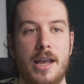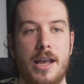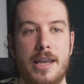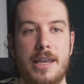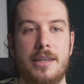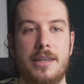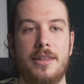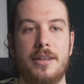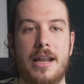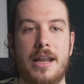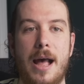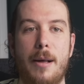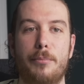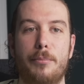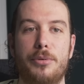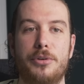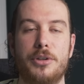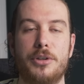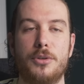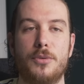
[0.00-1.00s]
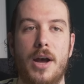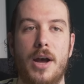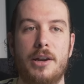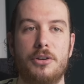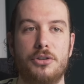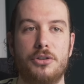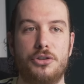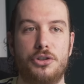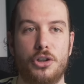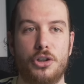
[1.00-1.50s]
Ethan Ampadu
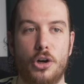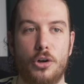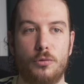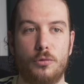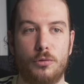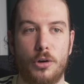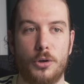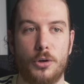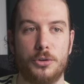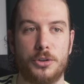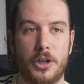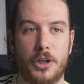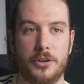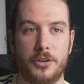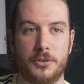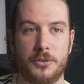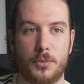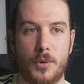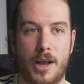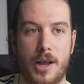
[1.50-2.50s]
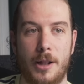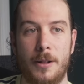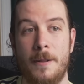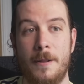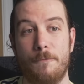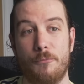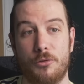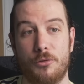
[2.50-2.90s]
and Joe Rodon as well.